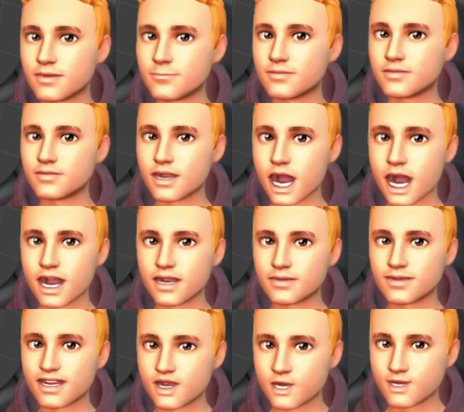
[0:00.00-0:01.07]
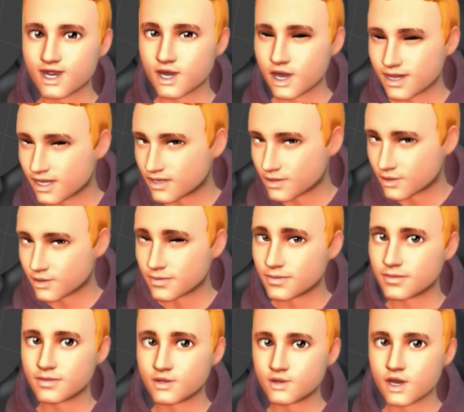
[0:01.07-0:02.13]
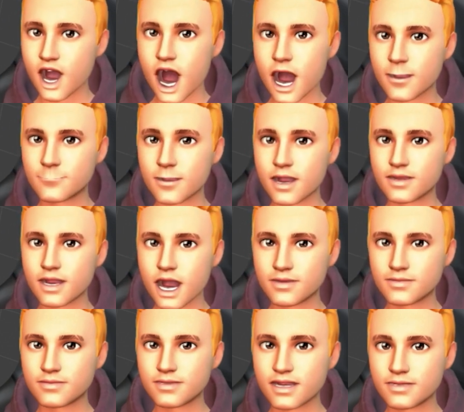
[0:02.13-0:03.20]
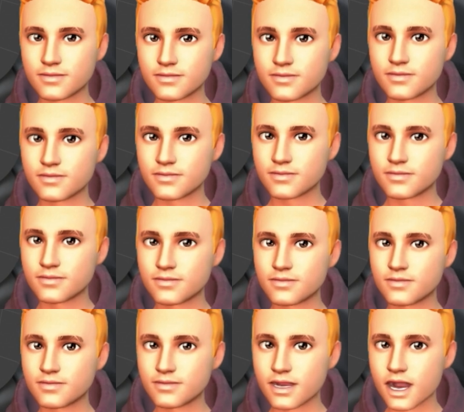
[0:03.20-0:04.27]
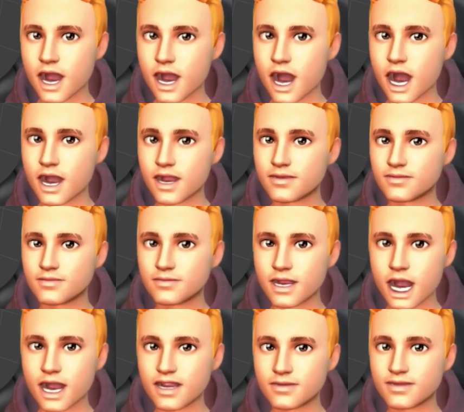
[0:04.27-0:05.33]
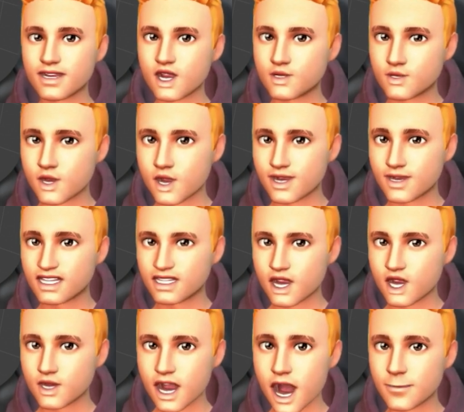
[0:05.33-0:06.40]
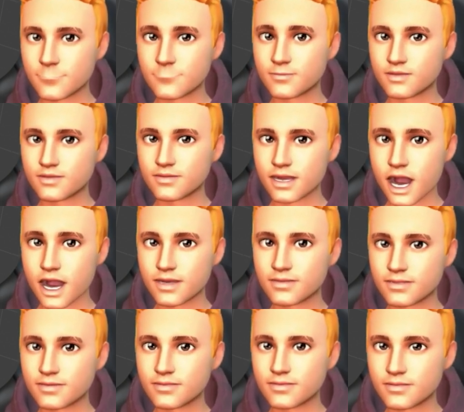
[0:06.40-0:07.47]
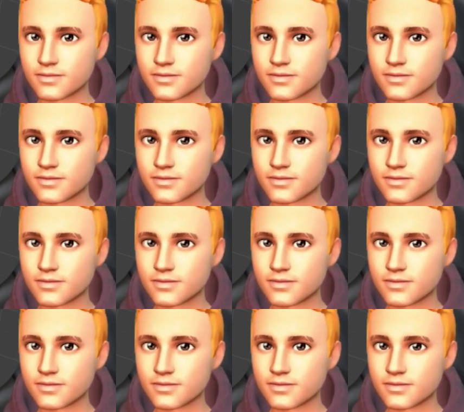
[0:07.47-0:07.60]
Select these two UVs, G to grab and keep it here. Select these two UVs, G to grab and keep it